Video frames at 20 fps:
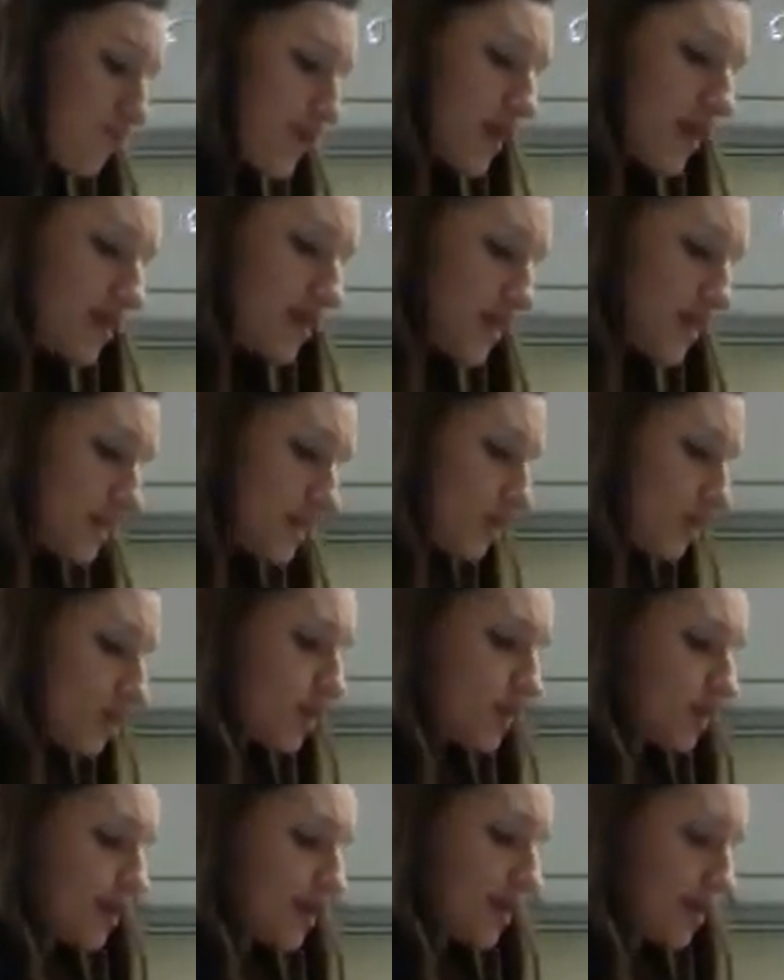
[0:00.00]
It doesn't look
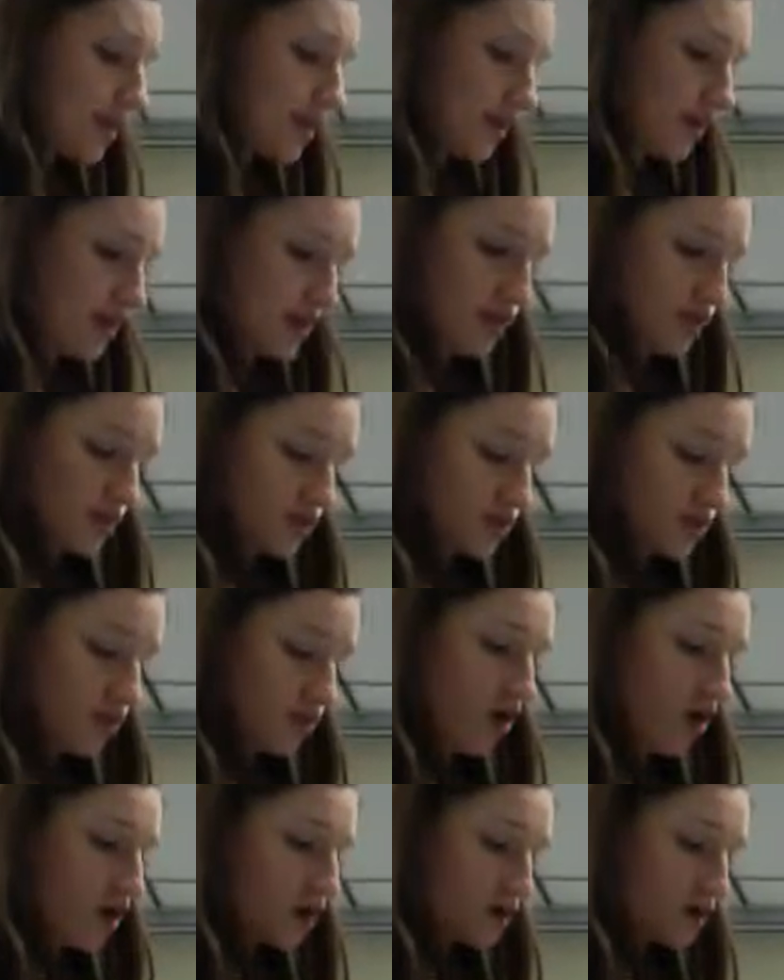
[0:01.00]
like anything's wrong,